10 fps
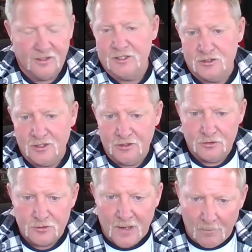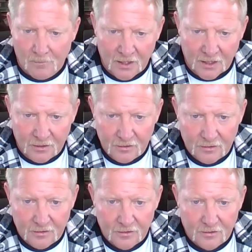legislature is about money.
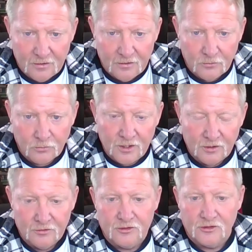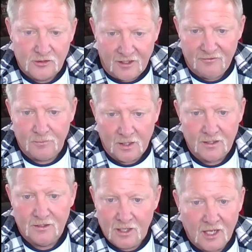We're here to save
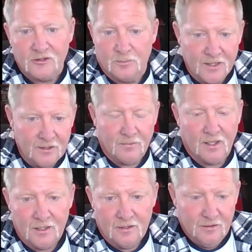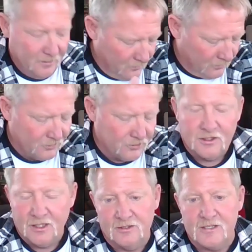money, not spend money. Let's
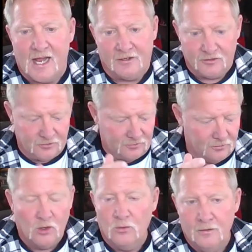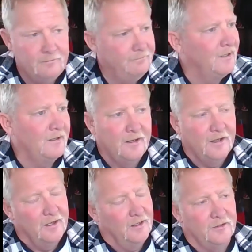get the taxes lowered. They
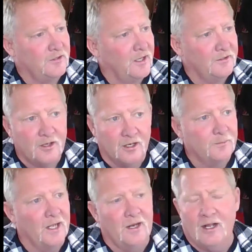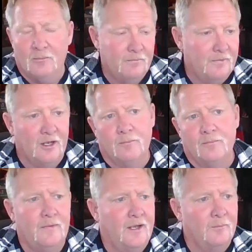talked about how
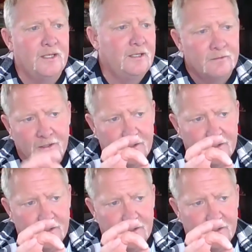many